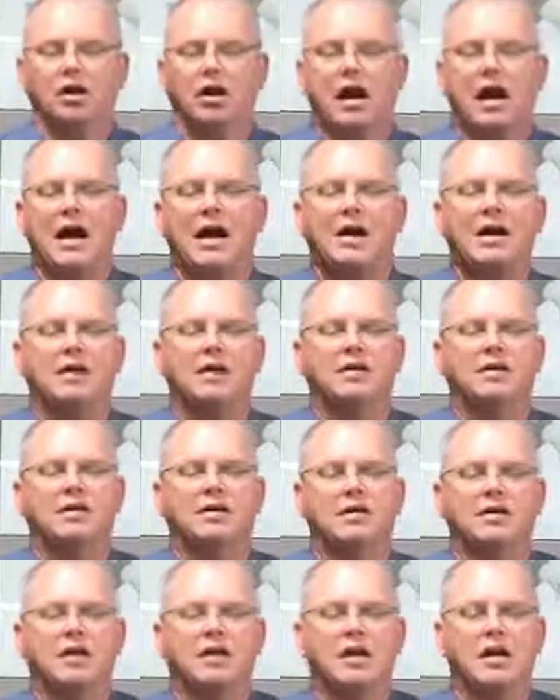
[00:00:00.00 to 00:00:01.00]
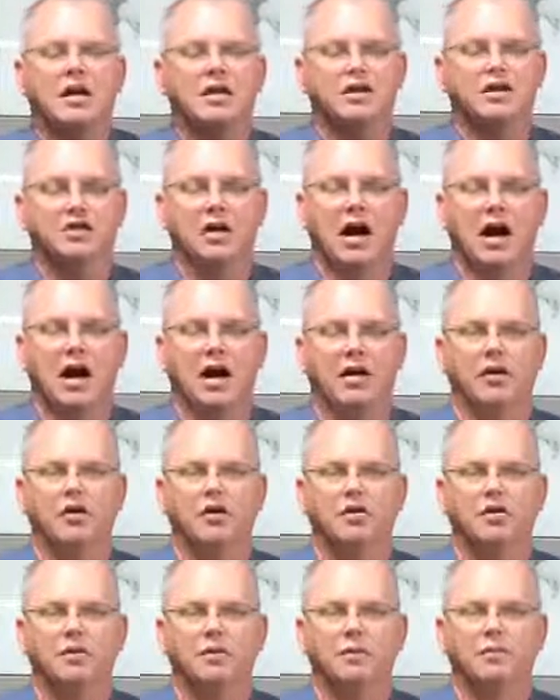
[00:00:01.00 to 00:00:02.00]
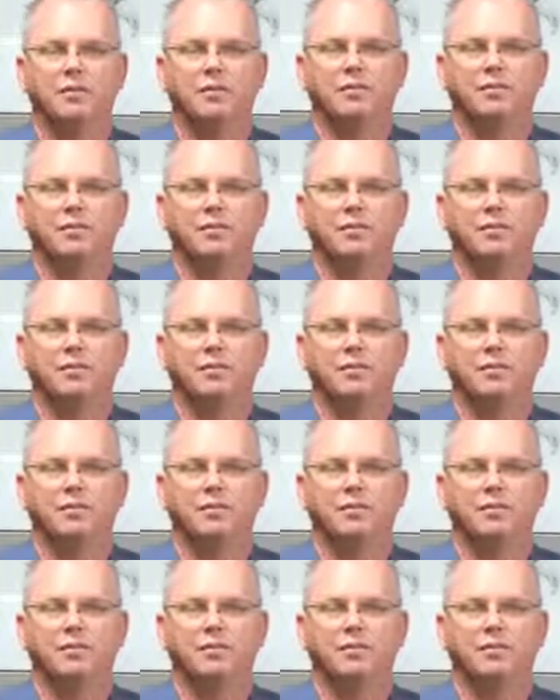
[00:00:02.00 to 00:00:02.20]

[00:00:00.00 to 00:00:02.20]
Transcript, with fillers: like he desires.